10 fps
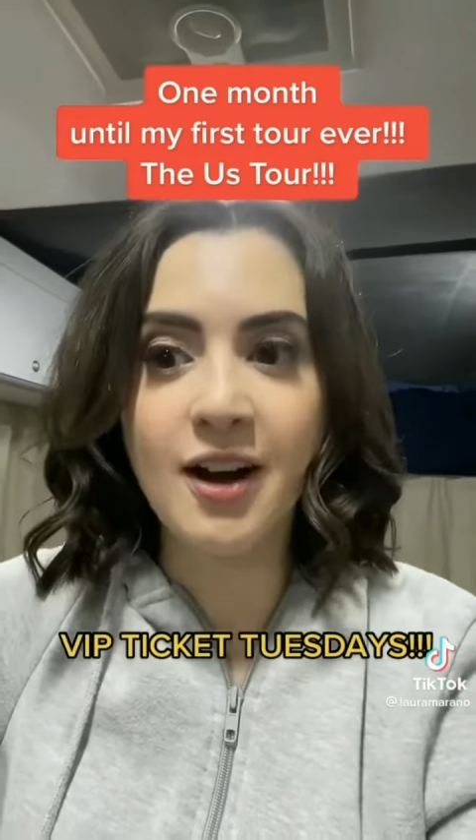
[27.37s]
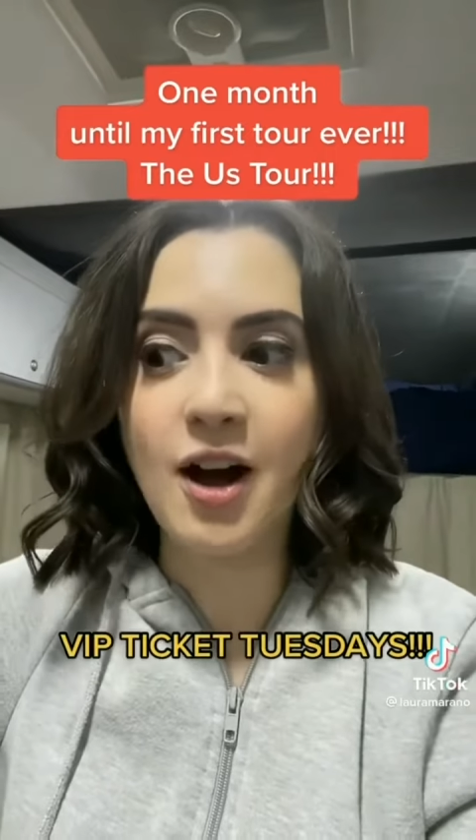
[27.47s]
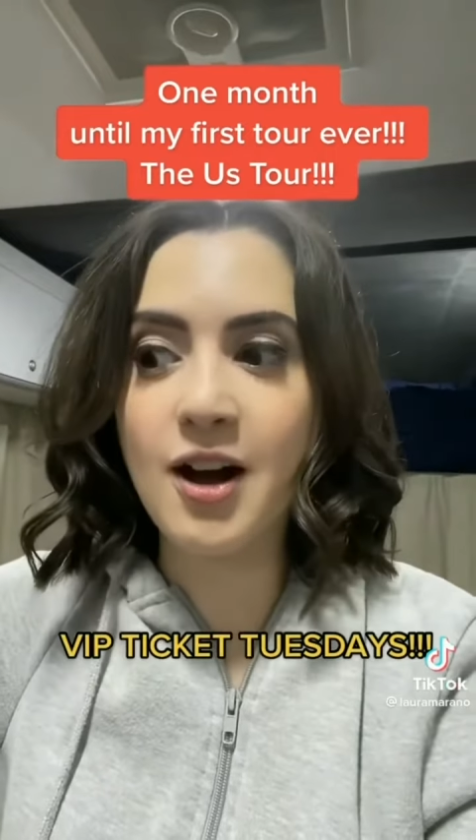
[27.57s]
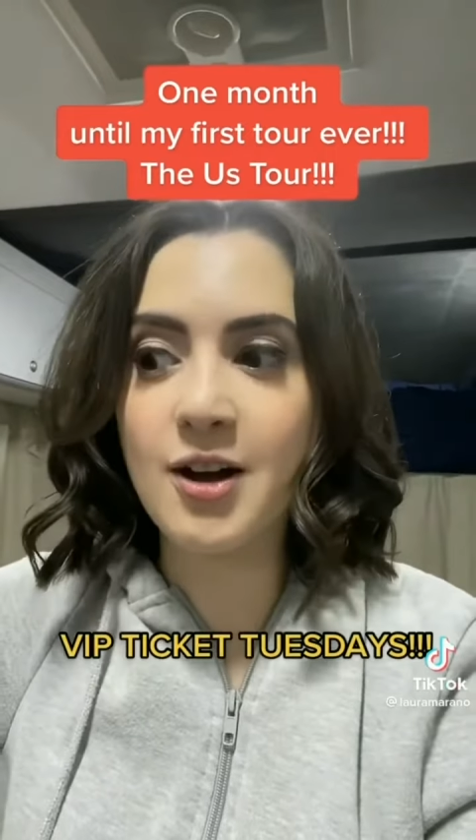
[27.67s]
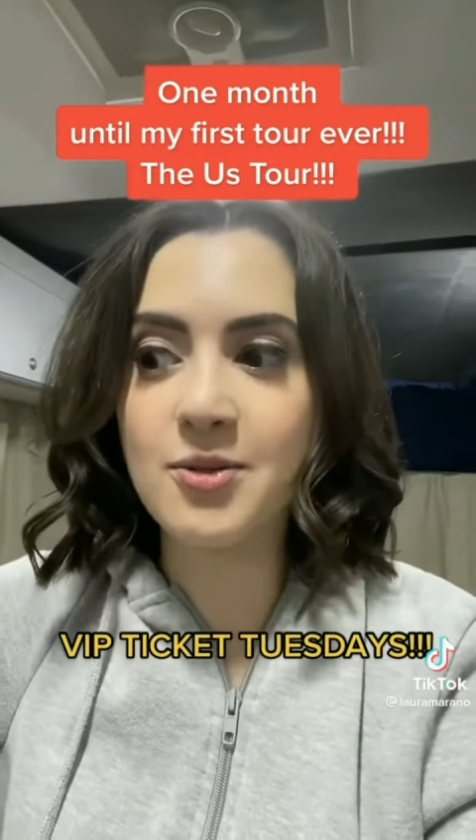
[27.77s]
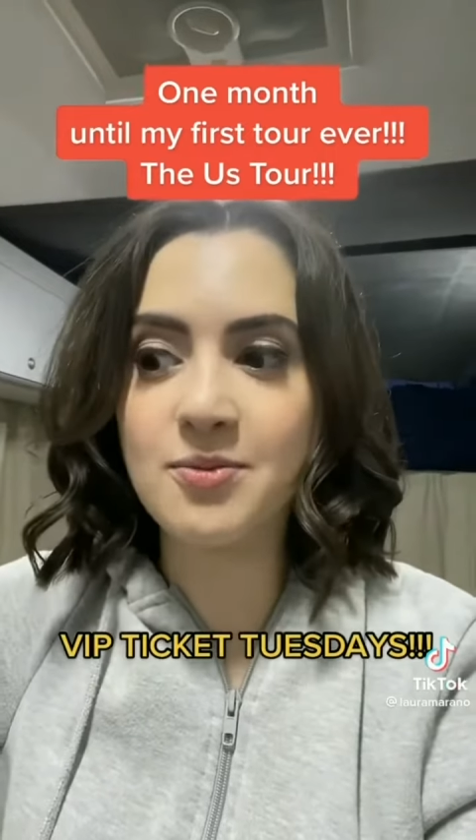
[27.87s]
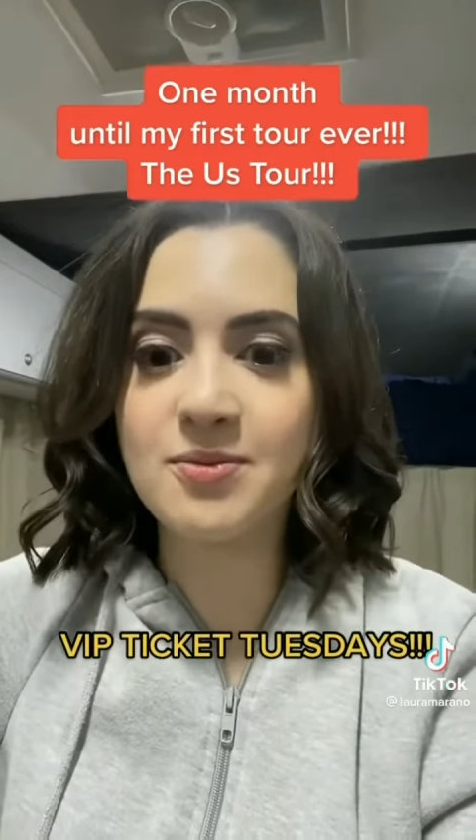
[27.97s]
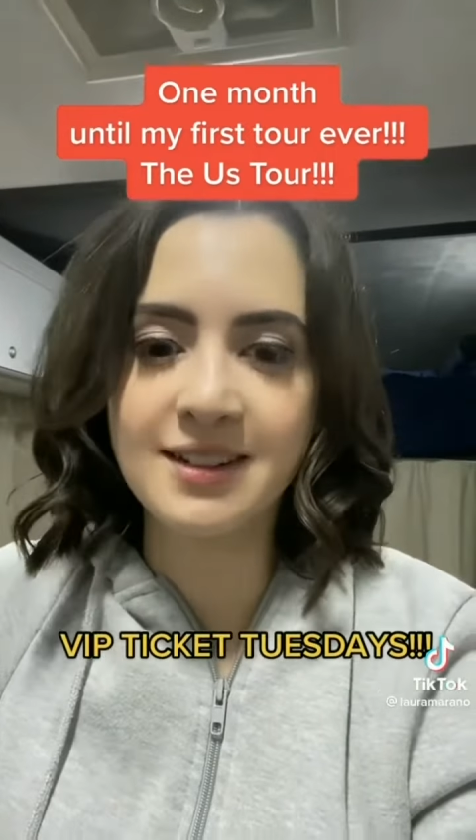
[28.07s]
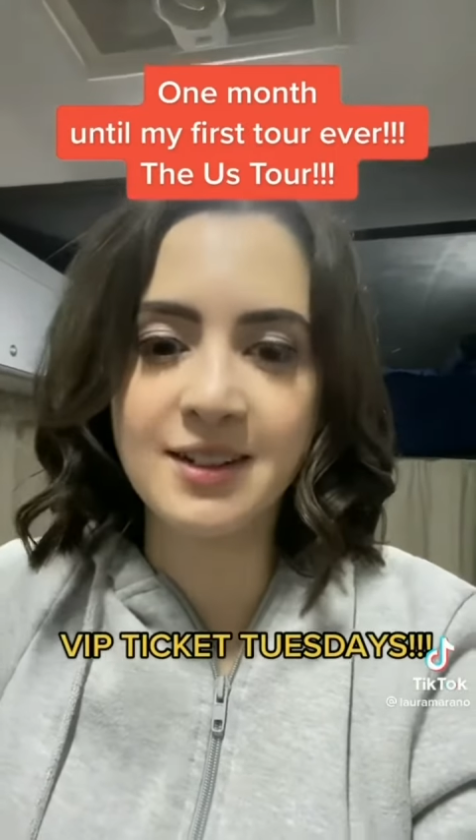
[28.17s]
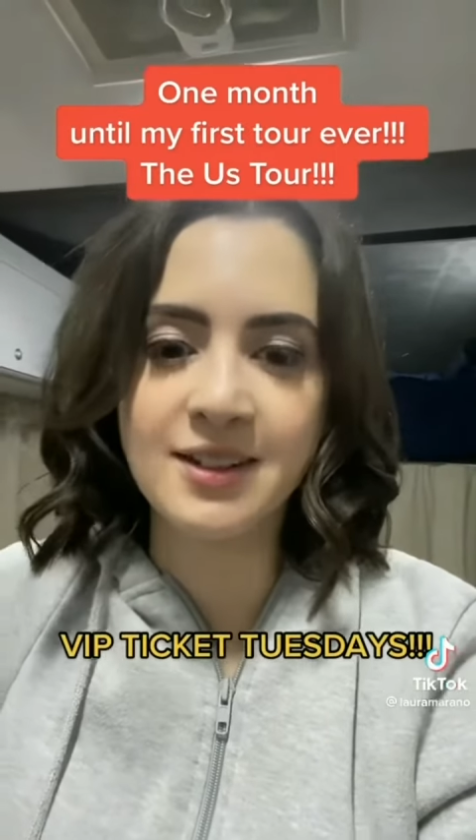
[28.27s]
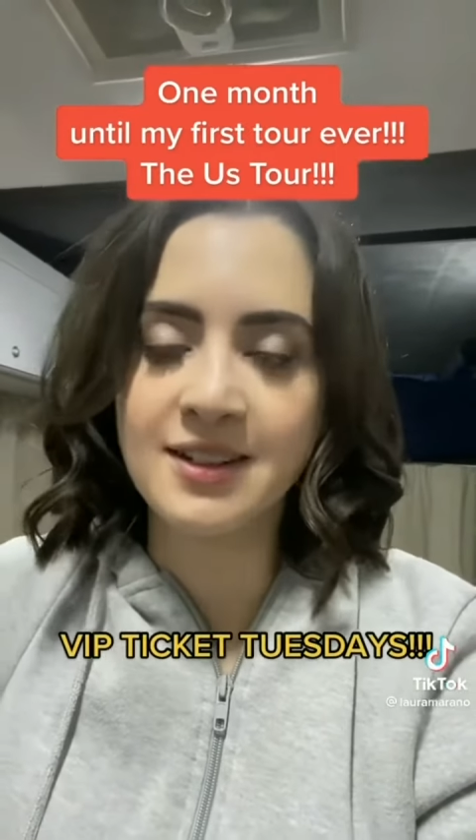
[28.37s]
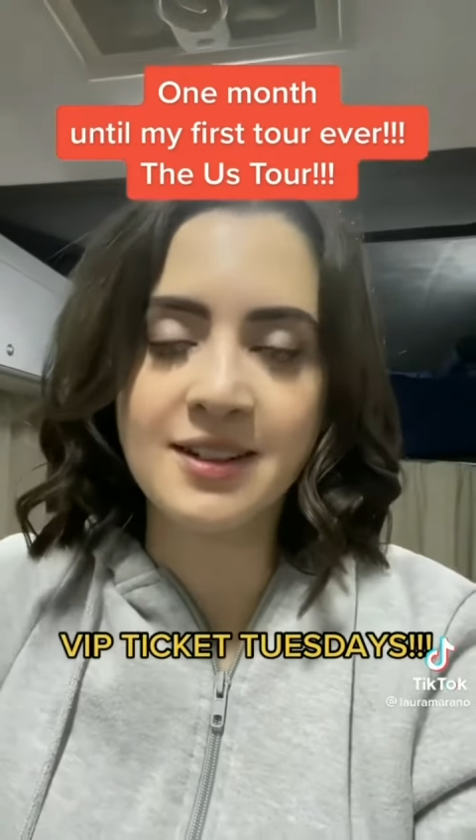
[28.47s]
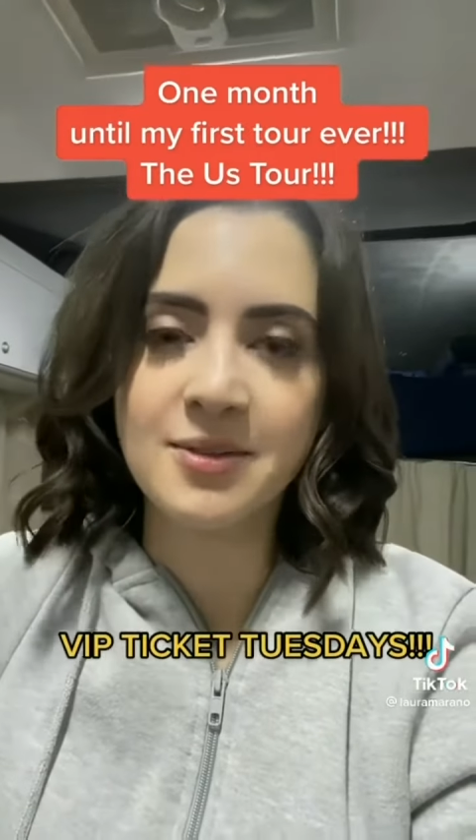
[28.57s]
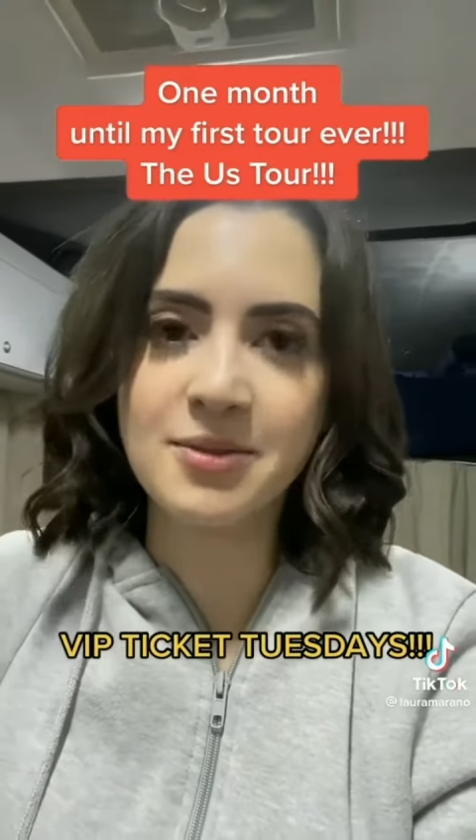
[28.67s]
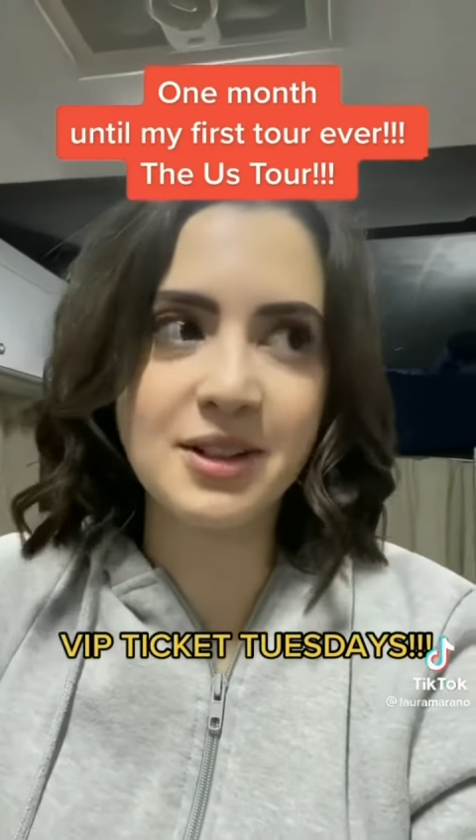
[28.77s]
uh, I'm